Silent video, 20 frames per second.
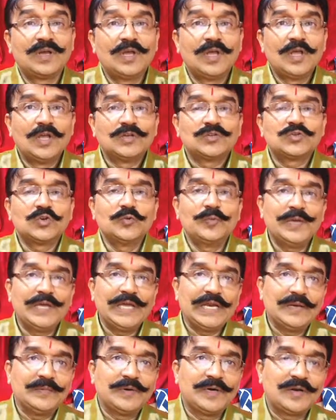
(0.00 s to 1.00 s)
So
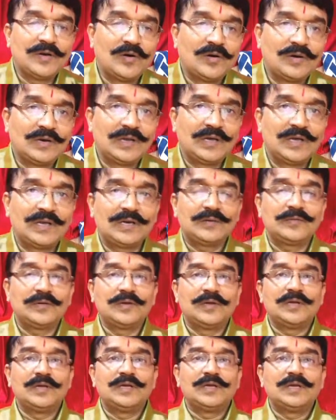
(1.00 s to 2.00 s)
whenever owner
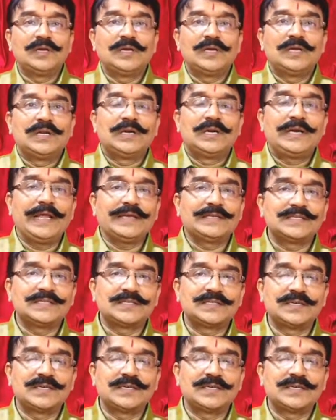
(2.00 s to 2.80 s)
takes